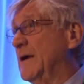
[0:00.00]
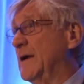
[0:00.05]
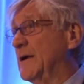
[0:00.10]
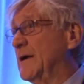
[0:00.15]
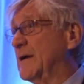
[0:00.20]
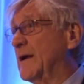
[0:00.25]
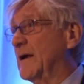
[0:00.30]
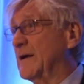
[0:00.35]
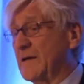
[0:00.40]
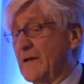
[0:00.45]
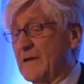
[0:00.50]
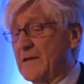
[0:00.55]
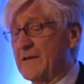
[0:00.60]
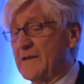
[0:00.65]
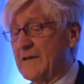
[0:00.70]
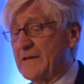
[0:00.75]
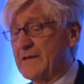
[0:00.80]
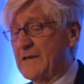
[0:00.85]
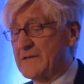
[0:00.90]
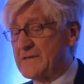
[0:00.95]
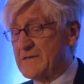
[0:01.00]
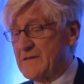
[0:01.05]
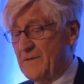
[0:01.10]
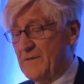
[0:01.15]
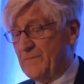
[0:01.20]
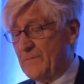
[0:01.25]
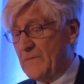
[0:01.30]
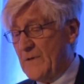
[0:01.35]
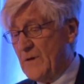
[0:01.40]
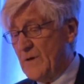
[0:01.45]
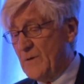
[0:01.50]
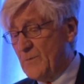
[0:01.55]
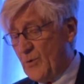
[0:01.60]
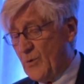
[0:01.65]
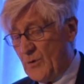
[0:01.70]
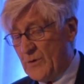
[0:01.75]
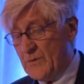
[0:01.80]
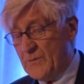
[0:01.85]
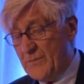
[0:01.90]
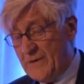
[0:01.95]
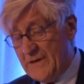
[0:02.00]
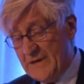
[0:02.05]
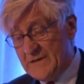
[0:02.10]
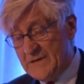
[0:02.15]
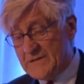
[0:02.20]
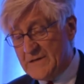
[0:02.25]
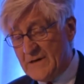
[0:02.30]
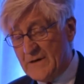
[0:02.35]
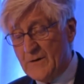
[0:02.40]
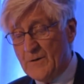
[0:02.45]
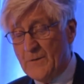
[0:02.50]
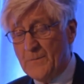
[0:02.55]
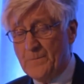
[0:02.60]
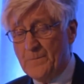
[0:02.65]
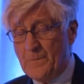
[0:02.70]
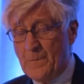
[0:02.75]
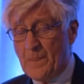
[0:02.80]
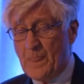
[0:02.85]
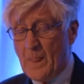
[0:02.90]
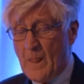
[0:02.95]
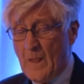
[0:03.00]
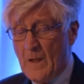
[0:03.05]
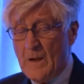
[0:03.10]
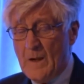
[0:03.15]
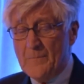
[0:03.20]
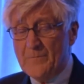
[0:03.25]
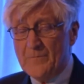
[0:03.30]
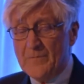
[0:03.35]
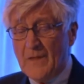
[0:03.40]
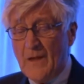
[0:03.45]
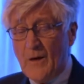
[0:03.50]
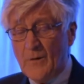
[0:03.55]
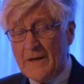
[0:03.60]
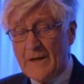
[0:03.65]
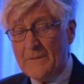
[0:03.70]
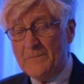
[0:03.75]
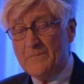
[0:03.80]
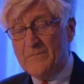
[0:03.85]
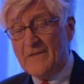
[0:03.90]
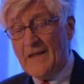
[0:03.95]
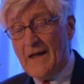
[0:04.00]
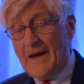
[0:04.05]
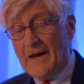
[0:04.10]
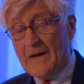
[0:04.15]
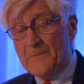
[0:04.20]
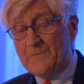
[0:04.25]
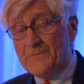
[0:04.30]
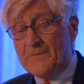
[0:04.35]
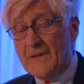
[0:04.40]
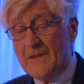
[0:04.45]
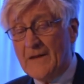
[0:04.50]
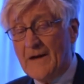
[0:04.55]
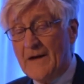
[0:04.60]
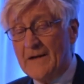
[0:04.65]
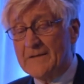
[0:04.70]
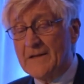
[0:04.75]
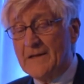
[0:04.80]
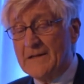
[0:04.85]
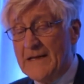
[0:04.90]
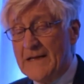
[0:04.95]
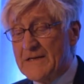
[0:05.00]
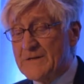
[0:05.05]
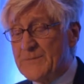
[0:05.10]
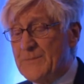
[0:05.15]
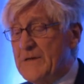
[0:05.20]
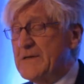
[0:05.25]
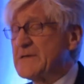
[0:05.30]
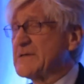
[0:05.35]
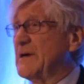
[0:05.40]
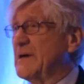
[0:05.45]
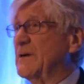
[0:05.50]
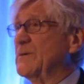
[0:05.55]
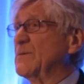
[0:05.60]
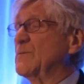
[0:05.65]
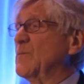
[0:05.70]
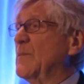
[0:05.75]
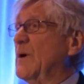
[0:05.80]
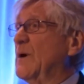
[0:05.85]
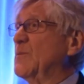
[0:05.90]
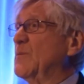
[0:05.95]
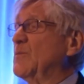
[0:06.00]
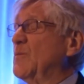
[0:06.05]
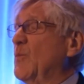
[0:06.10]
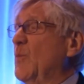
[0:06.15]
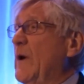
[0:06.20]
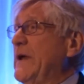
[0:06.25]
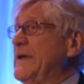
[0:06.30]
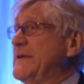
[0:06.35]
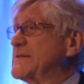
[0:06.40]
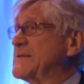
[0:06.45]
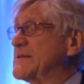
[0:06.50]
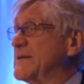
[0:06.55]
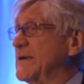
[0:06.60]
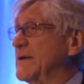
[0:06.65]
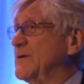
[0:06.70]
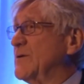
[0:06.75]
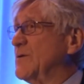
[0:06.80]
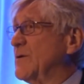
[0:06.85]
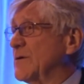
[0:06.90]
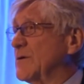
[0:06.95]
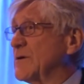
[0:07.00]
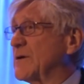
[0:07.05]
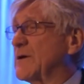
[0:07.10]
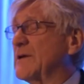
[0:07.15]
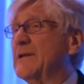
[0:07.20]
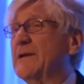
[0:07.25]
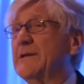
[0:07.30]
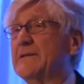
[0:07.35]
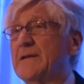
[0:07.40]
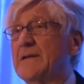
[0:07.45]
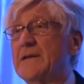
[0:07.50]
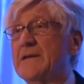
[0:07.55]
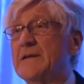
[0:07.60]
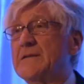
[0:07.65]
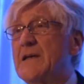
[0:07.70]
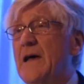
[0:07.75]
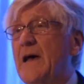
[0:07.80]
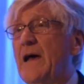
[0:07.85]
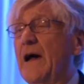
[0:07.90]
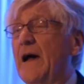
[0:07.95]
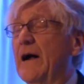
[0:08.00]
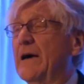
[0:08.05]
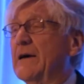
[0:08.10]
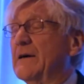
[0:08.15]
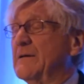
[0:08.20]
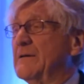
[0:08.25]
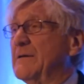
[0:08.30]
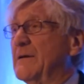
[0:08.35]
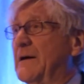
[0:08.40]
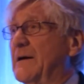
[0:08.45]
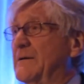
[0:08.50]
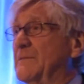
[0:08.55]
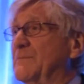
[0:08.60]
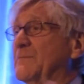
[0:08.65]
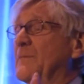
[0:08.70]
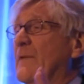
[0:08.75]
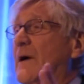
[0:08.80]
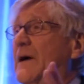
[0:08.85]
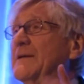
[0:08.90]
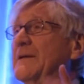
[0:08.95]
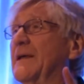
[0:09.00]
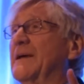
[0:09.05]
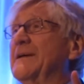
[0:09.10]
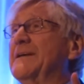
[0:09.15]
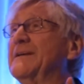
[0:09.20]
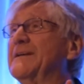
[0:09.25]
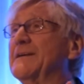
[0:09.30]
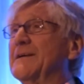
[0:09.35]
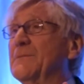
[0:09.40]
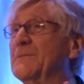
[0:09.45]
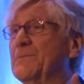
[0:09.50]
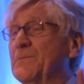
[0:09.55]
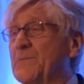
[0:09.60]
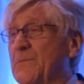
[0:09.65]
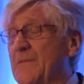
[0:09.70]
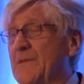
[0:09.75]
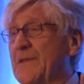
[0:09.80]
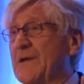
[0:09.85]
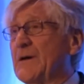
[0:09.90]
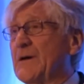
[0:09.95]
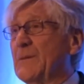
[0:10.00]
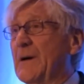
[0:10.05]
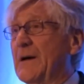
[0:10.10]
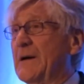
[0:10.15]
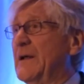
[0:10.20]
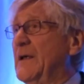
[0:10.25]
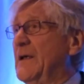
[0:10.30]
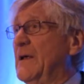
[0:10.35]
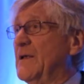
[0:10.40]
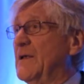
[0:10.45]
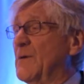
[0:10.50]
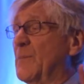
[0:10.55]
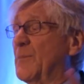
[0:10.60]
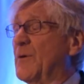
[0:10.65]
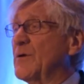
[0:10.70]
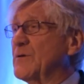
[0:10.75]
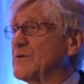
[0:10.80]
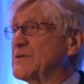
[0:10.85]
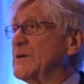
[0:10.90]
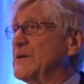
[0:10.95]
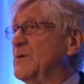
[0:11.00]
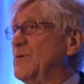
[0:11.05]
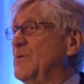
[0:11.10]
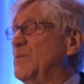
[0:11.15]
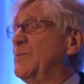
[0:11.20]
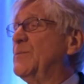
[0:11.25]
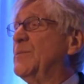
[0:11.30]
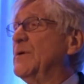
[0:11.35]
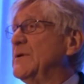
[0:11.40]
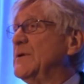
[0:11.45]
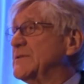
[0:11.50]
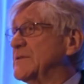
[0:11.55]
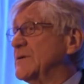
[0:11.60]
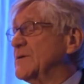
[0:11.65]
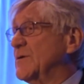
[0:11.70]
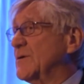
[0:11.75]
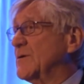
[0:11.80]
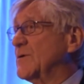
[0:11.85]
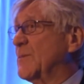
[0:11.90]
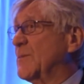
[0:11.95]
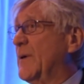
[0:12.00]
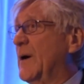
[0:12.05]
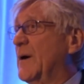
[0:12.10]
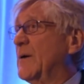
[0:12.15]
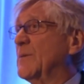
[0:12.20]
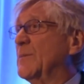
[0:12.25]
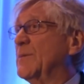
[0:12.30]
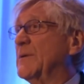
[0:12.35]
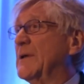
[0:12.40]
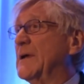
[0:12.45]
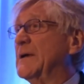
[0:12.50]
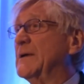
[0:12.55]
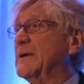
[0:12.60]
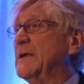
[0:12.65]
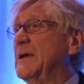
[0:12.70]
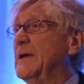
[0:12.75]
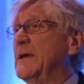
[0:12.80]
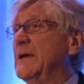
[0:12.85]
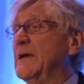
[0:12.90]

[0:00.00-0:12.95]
And I, I think that's a, an important piece here. Okay, um, uh, the last piece on, on waste and nuclear cleanliness, uh, I'd like you to think about the person who built a nuclear power plant